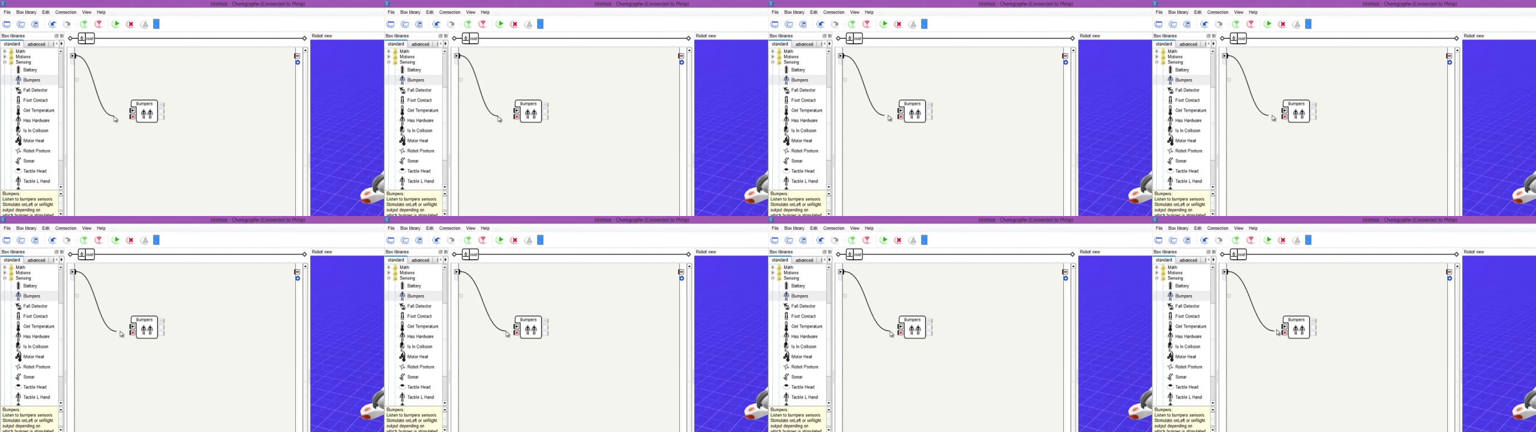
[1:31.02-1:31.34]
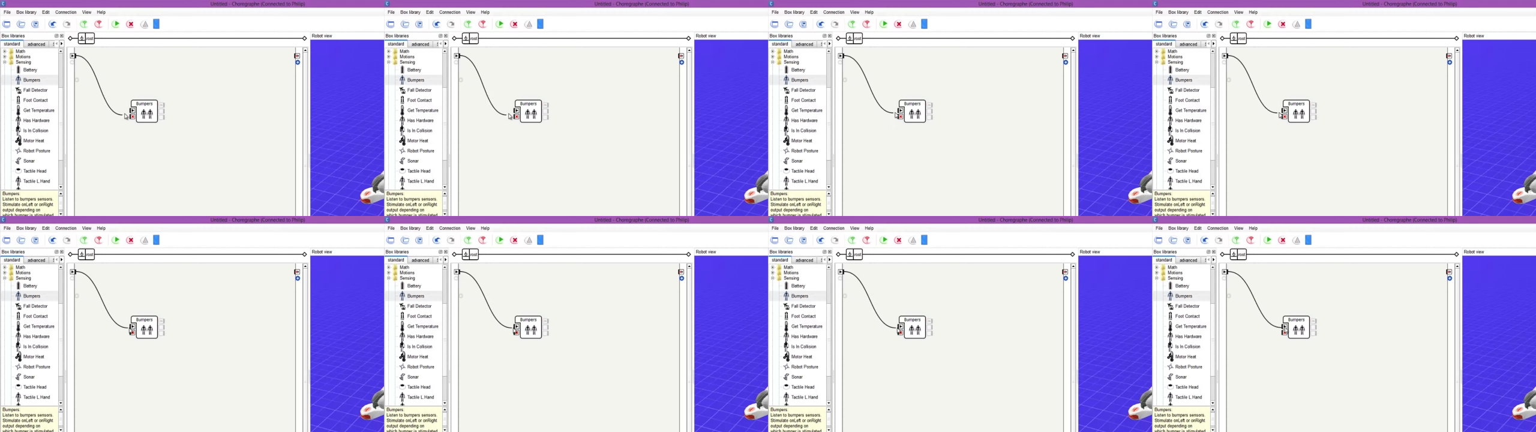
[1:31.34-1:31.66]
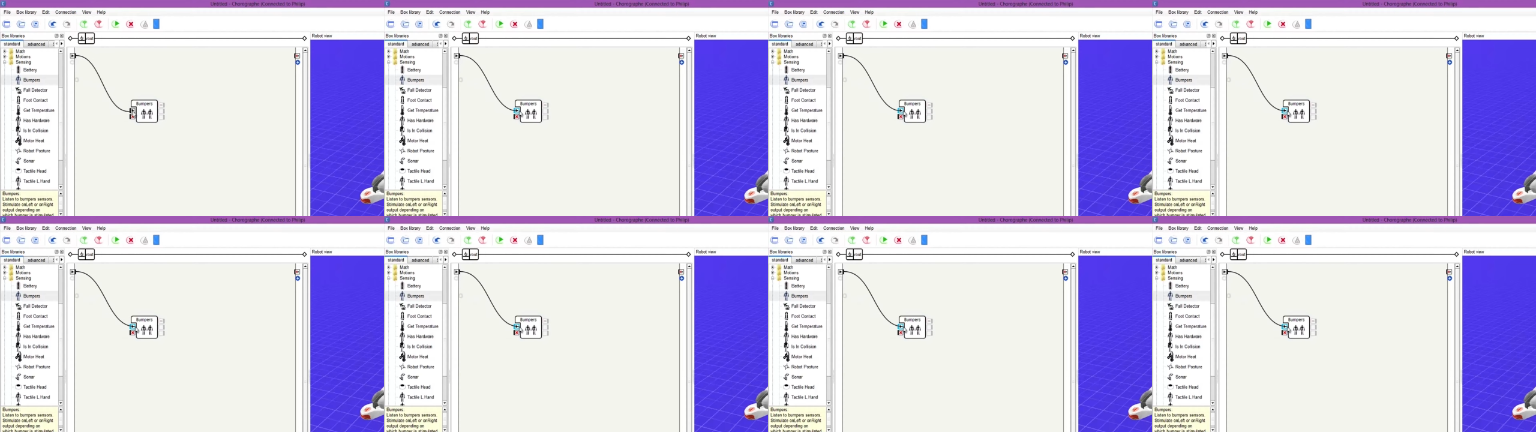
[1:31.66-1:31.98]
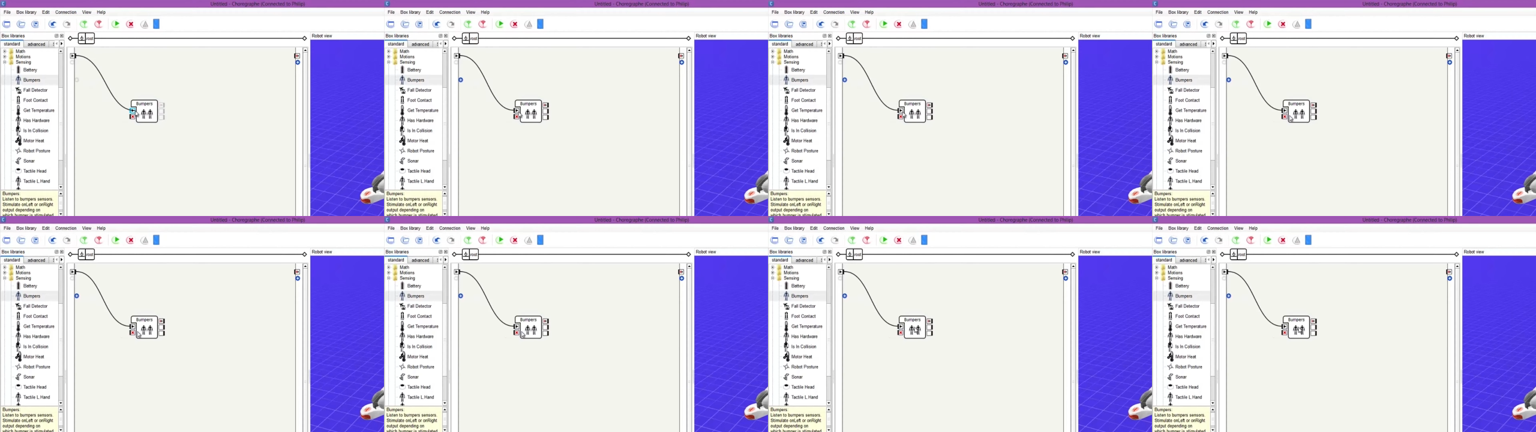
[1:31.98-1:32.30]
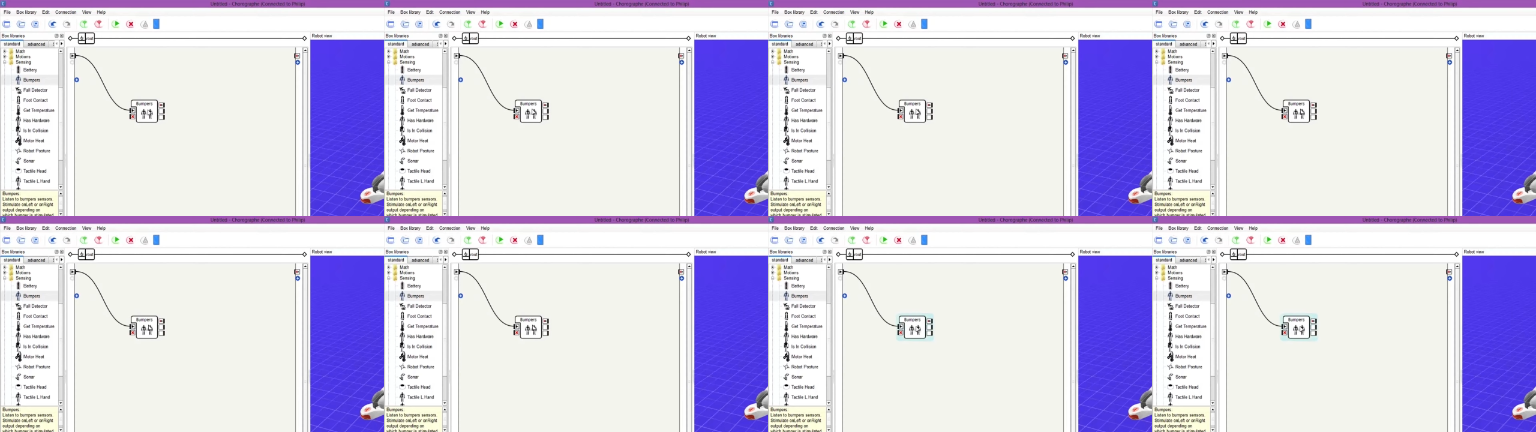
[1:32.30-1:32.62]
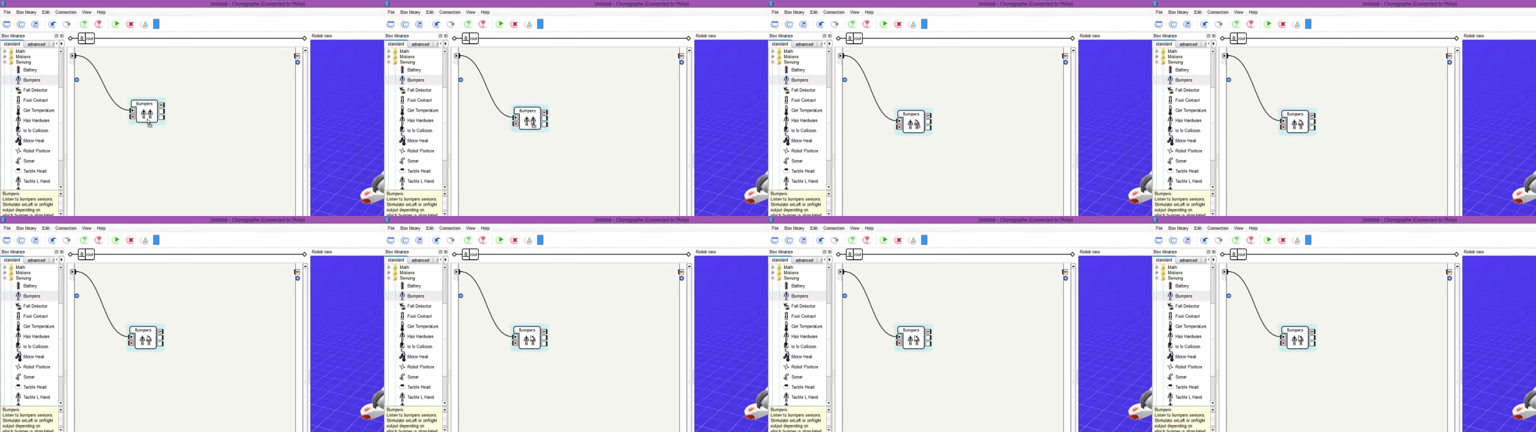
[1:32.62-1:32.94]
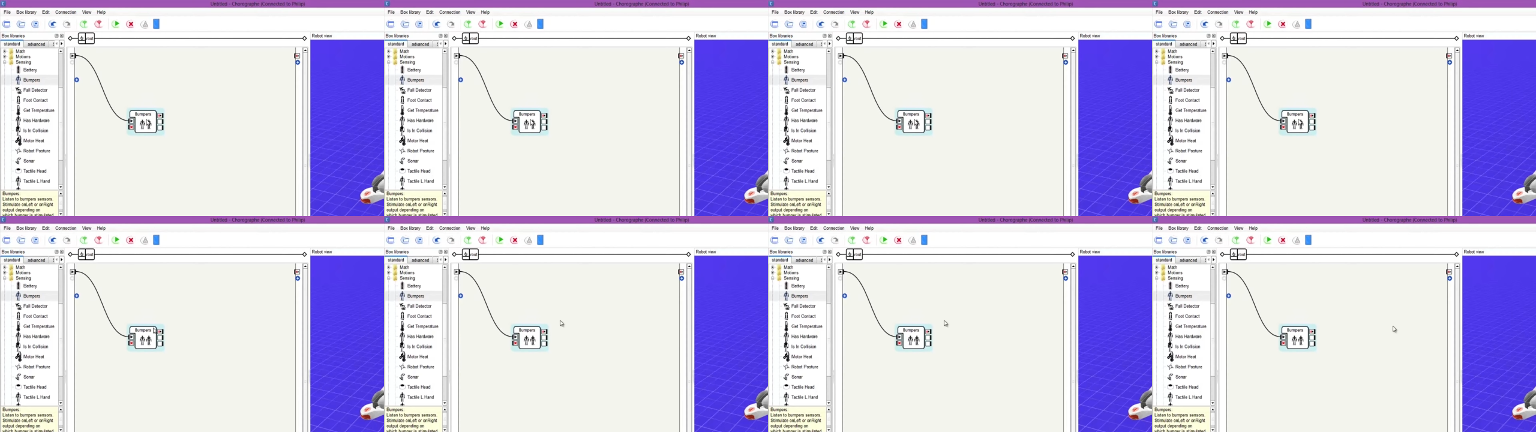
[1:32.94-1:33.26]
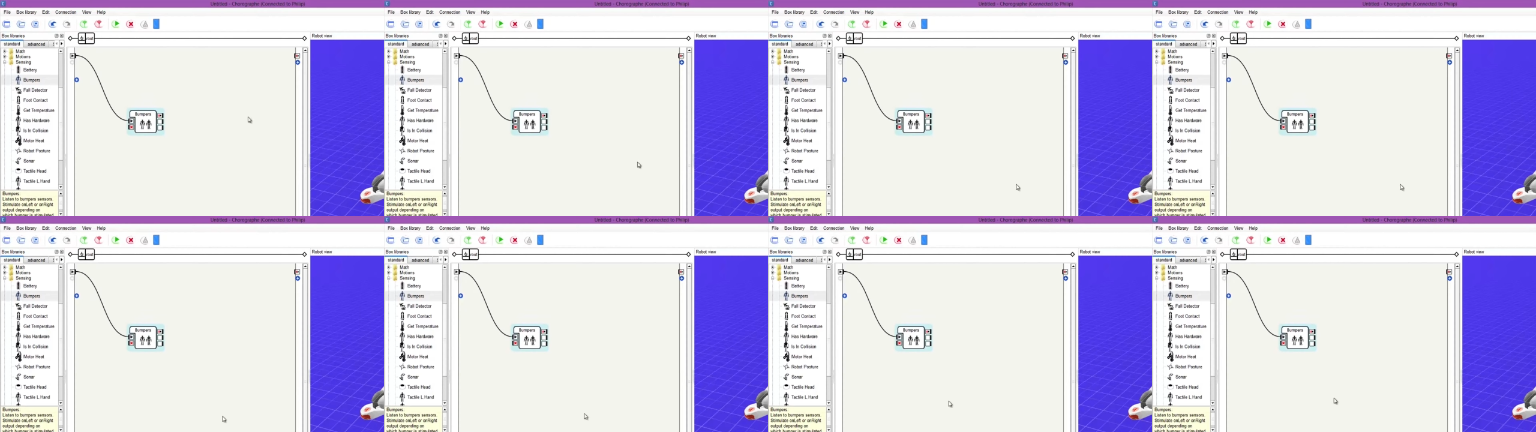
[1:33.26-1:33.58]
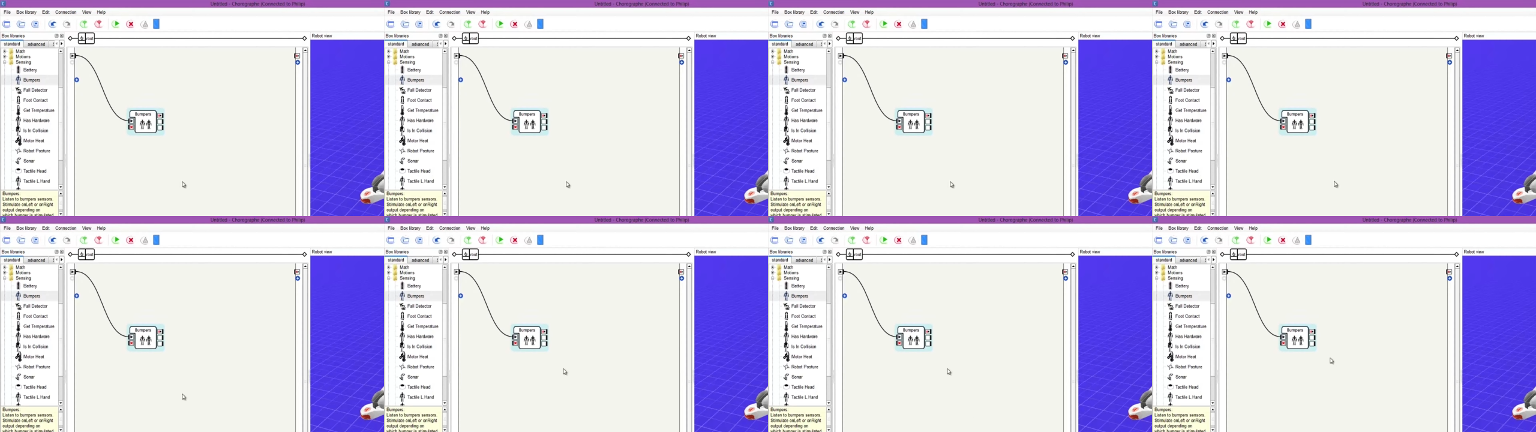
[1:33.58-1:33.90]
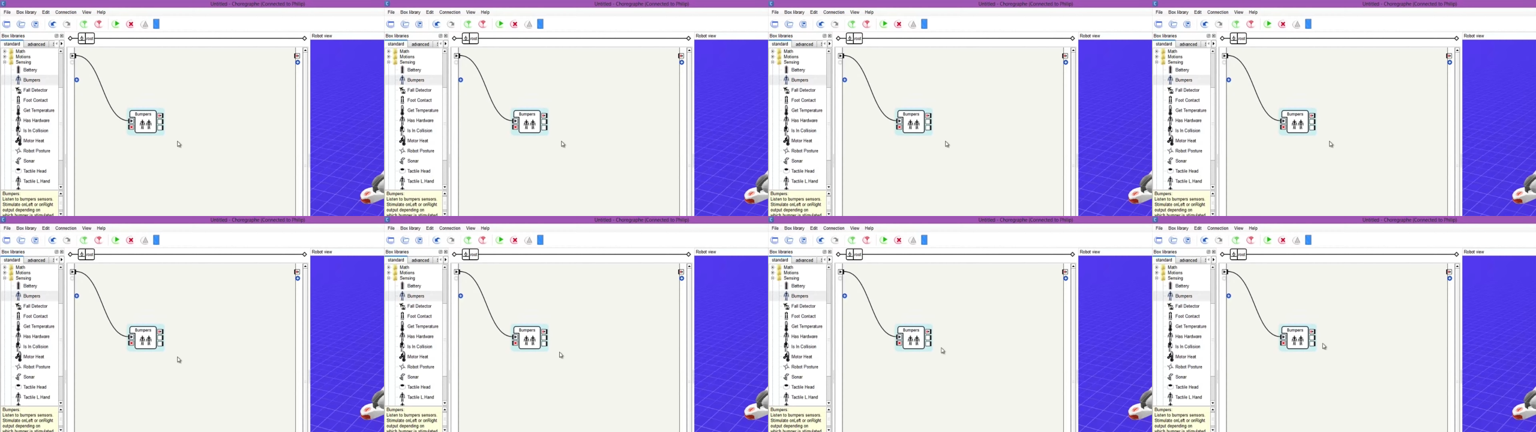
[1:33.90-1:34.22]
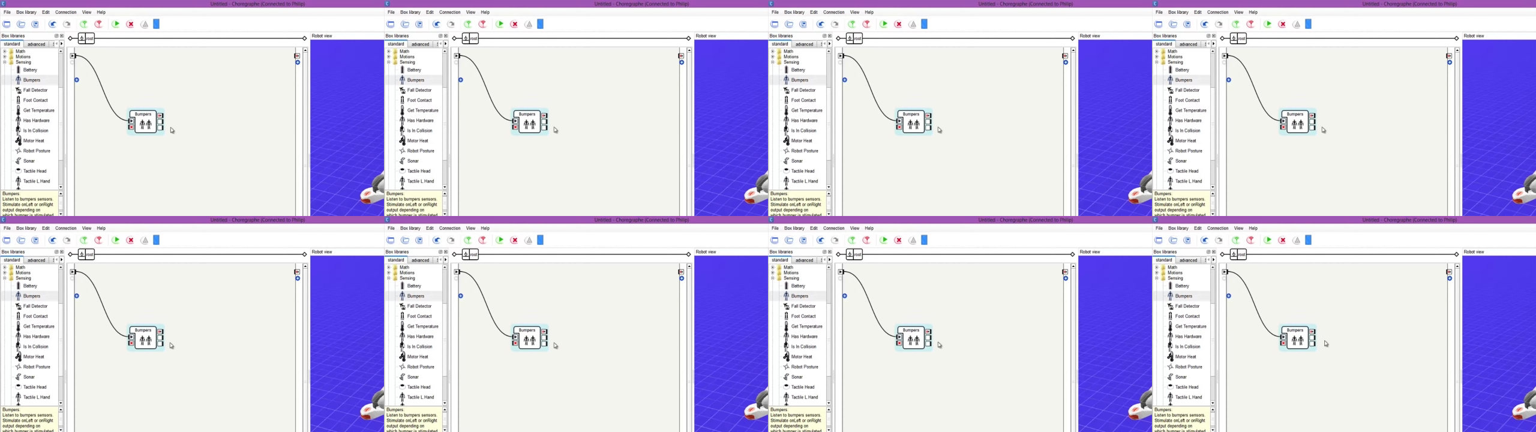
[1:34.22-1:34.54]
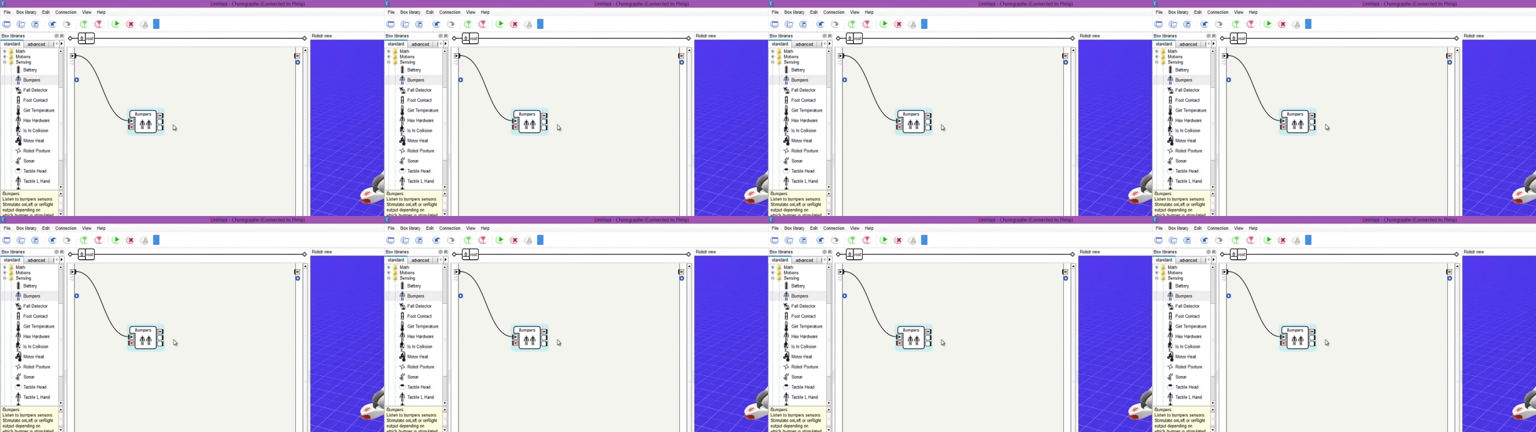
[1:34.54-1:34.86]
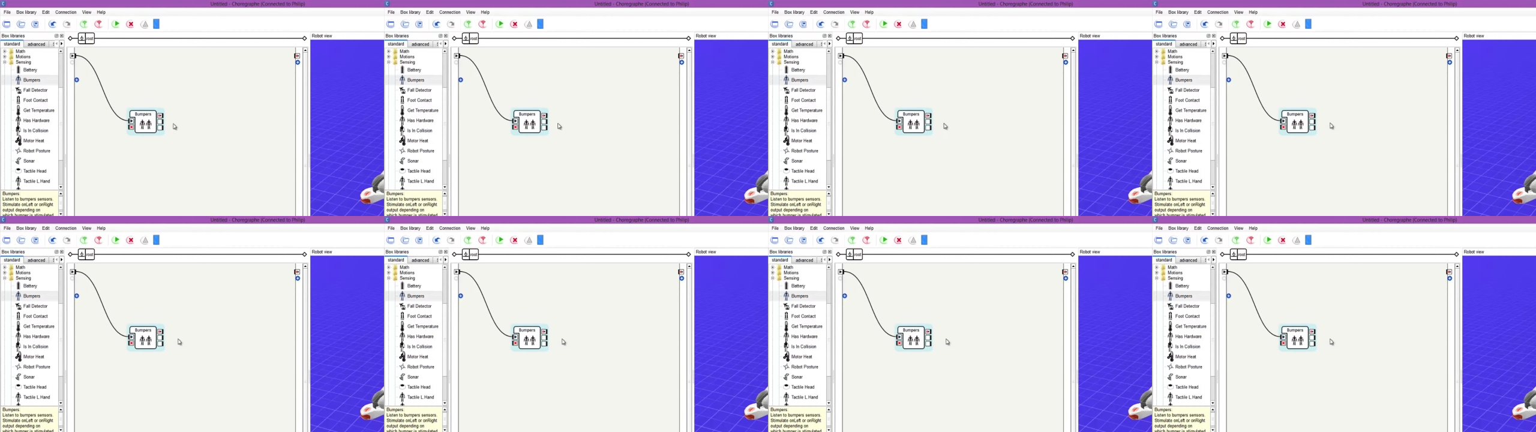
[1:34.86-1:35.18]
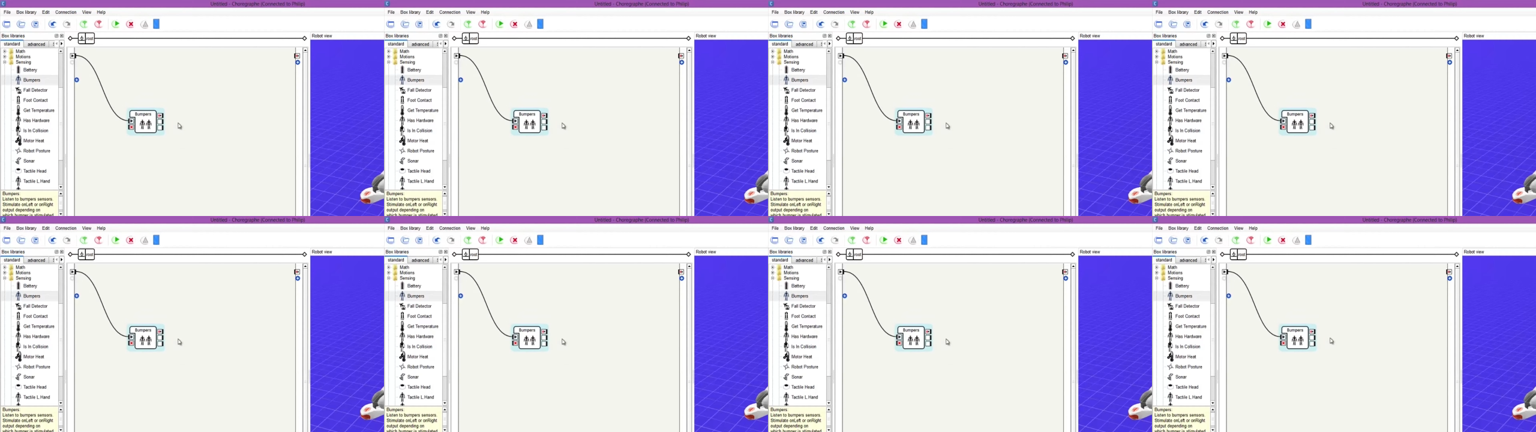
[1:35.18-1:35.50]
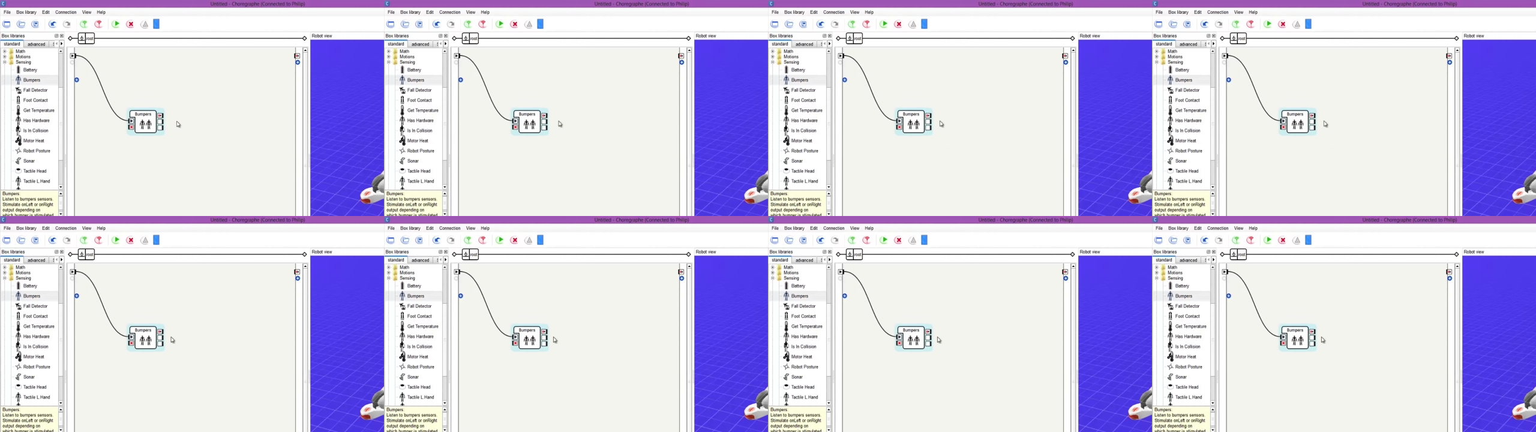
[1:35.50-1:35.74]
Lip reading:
[unreadable: no face in view]